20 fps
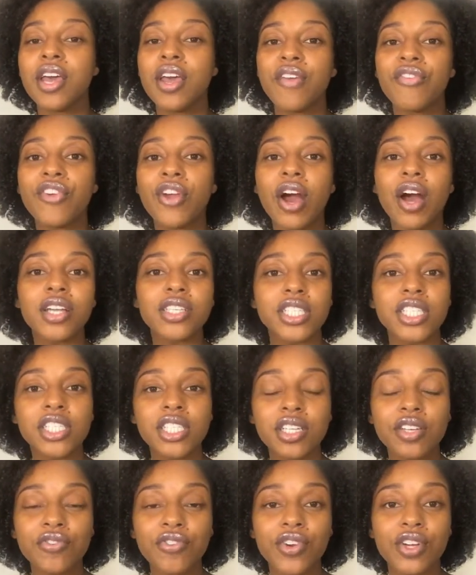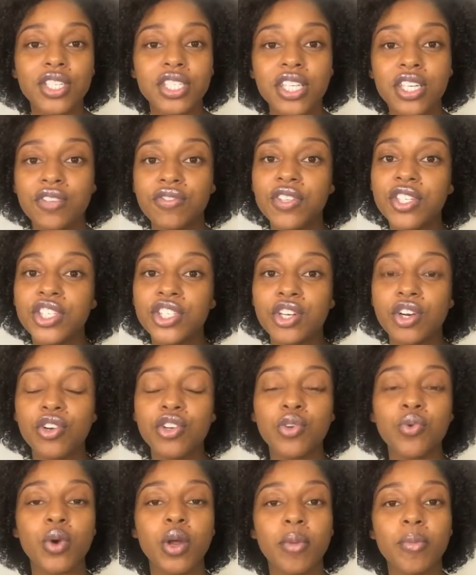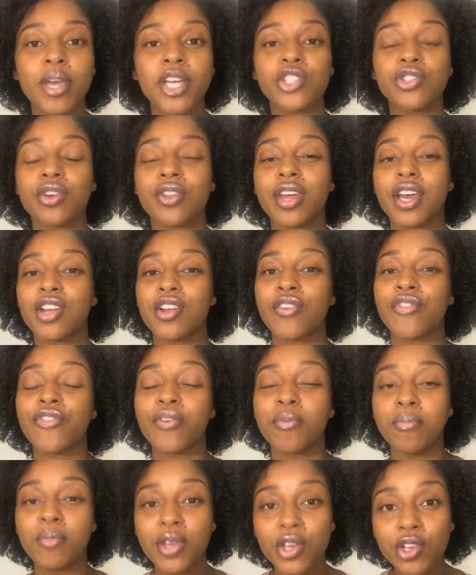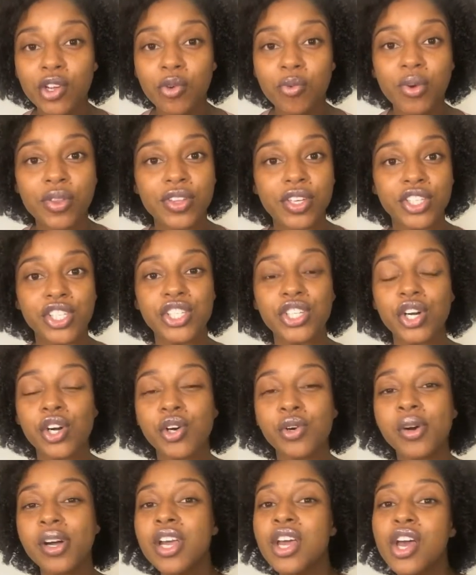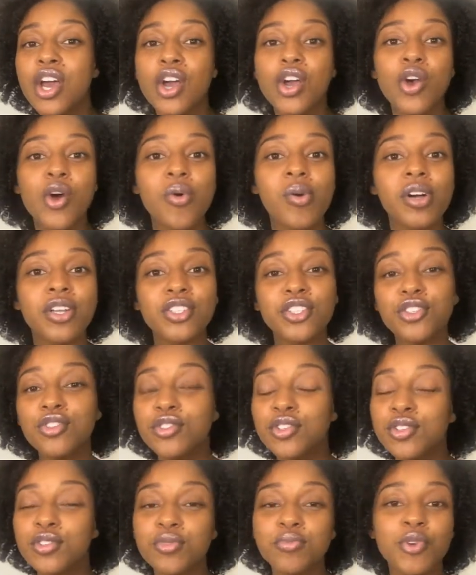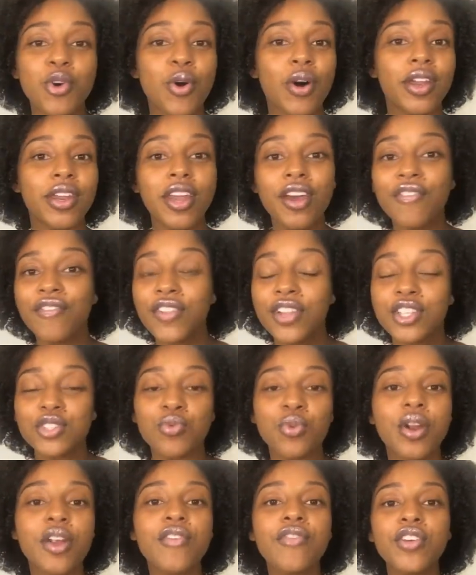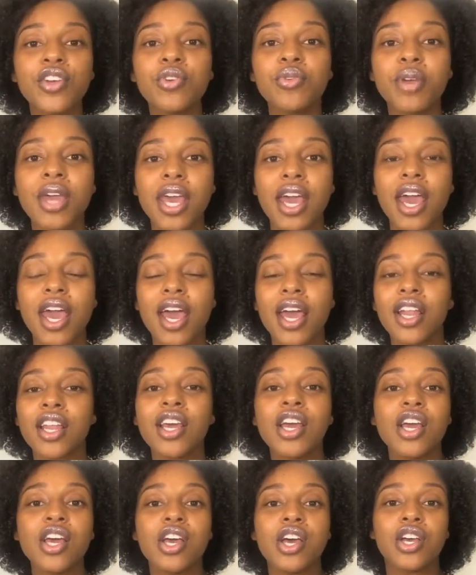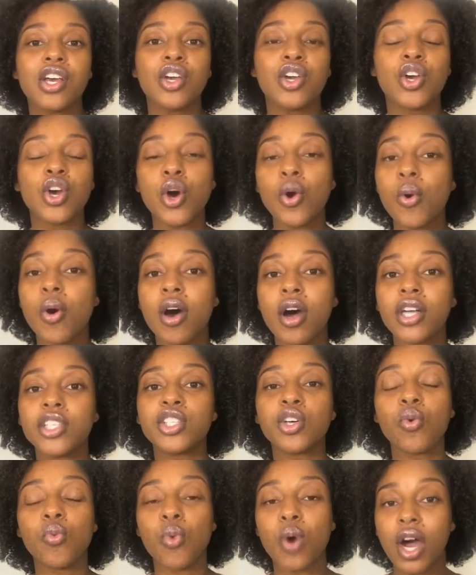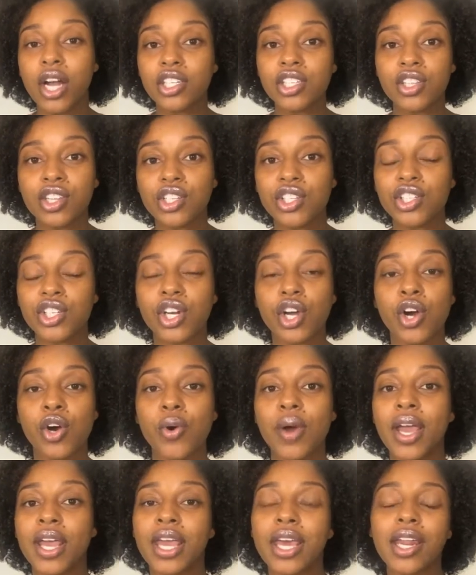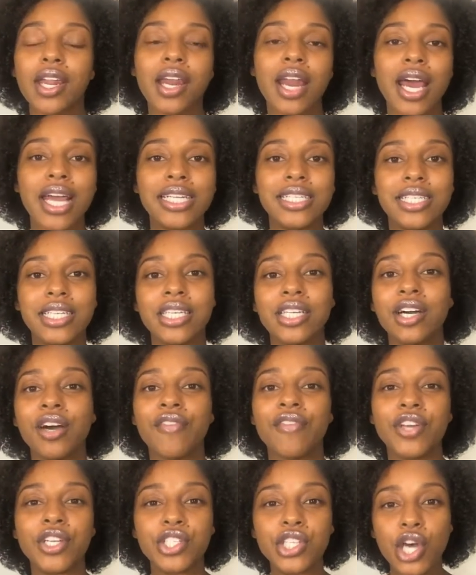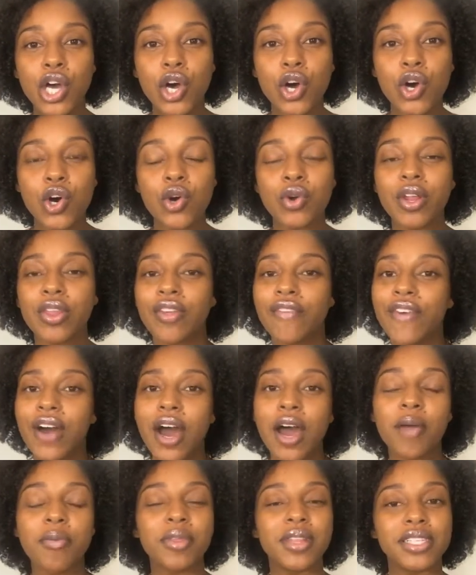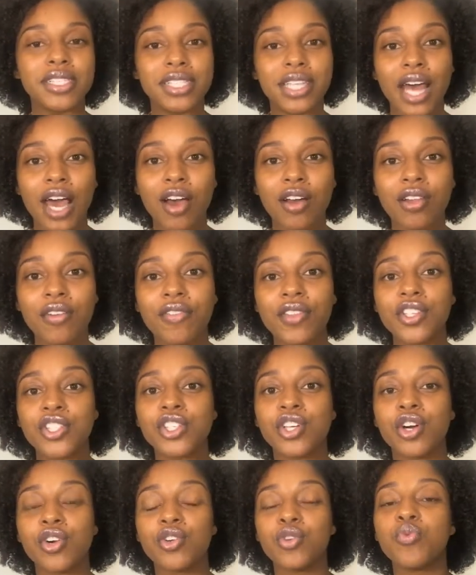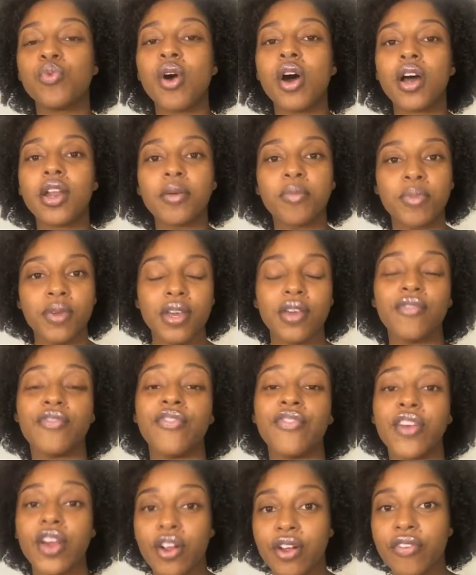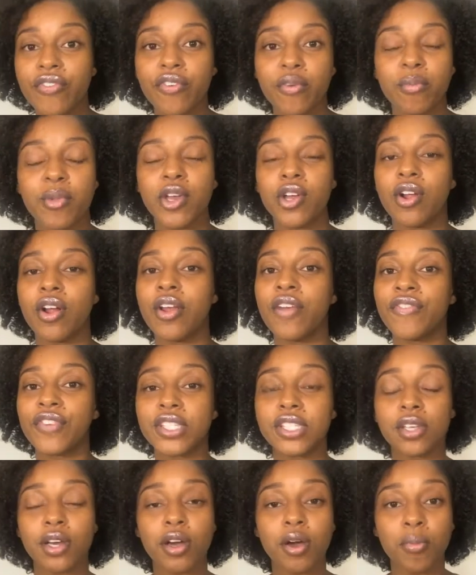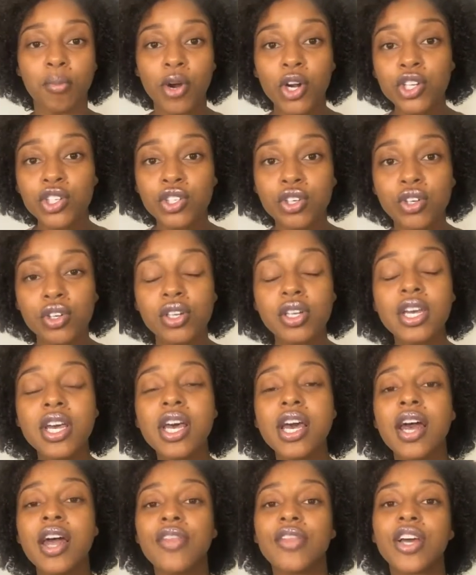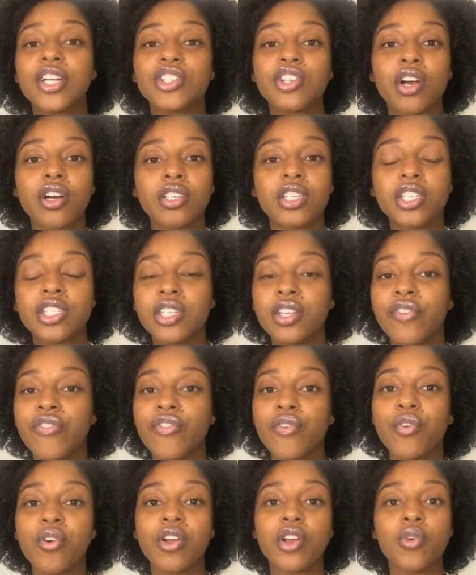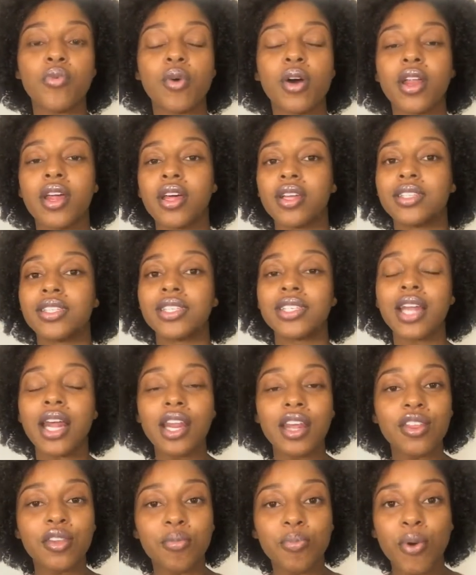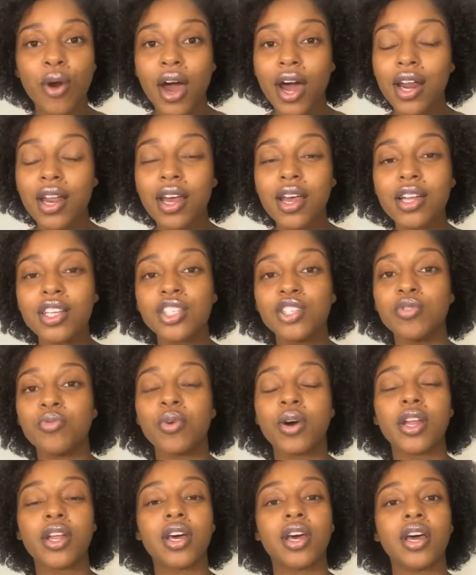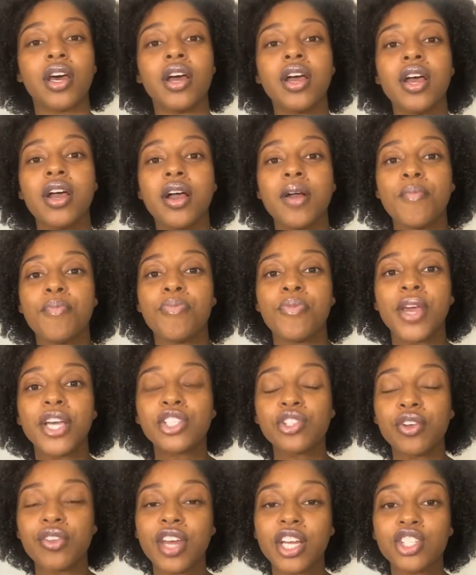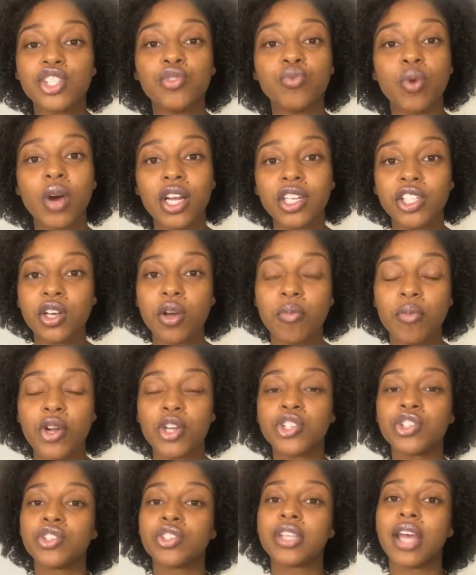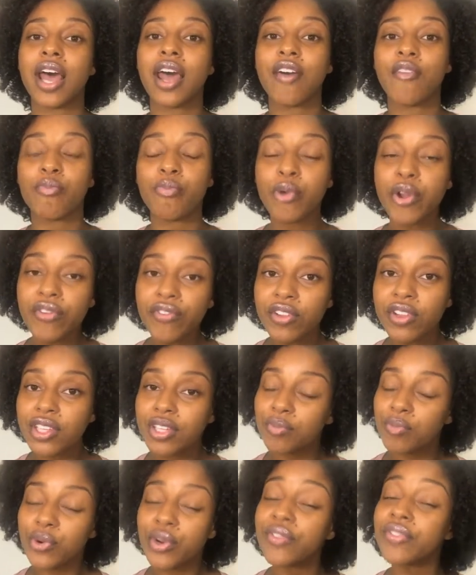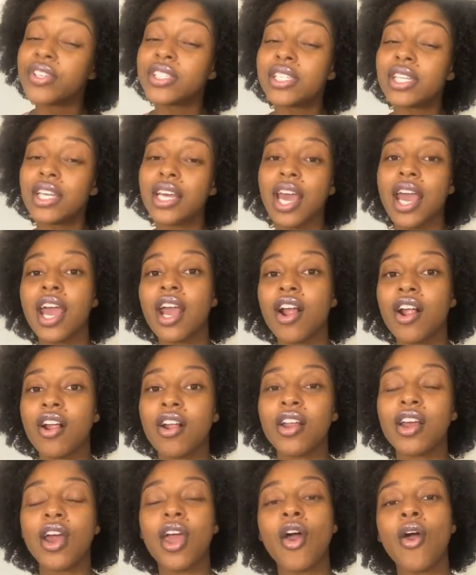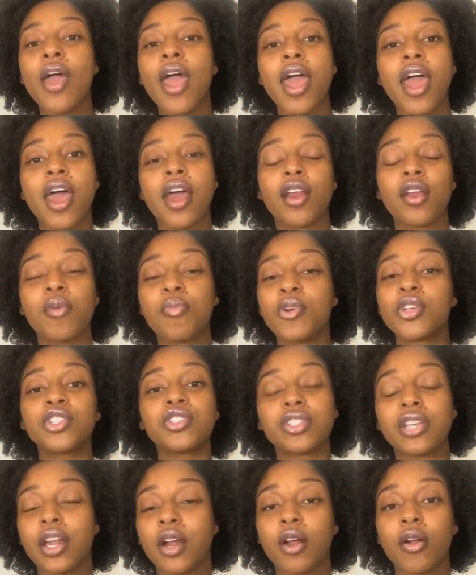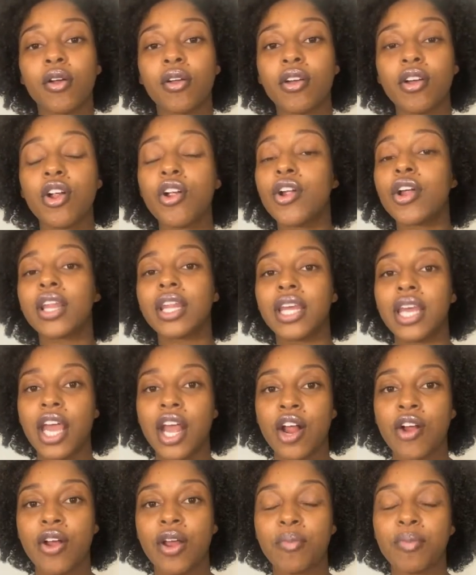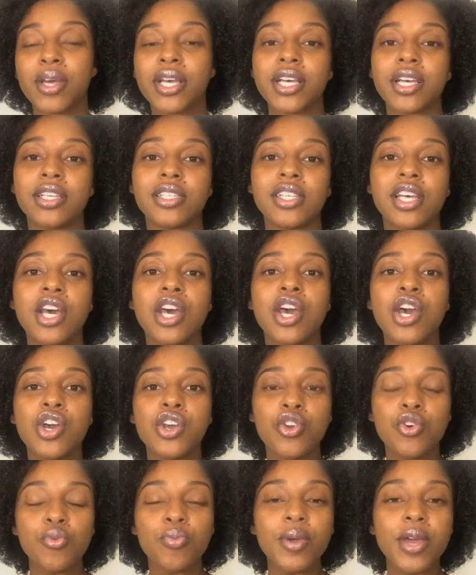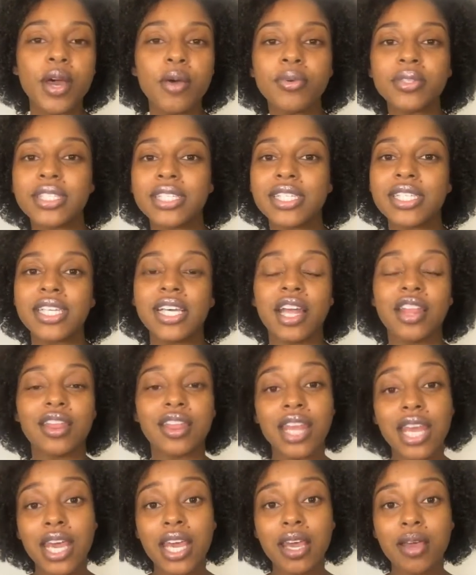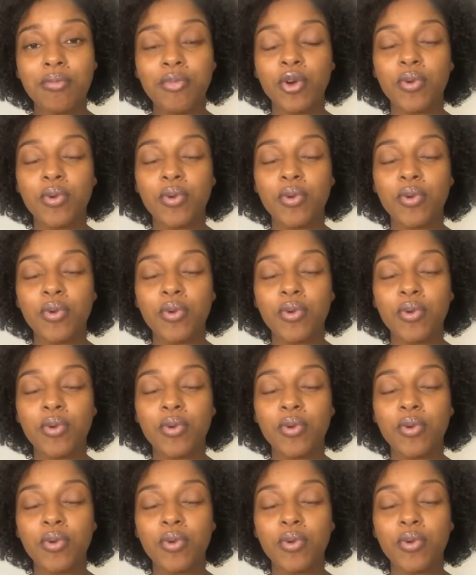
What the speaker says: If you're auditioning for a TV show, you want to make sure that you're familiar with the show. Go on YouTube, go on Netflix, whatever you can, go on to watch the show and get an idea of the tone and the vibe and the style of the show. You want to be very familiar. If it's a commercial that you're auditioning for, you want to study the product. You want to make sure that you watch commercials that have previously aired and commercials that are currently airing, because you'll be able to see a theme.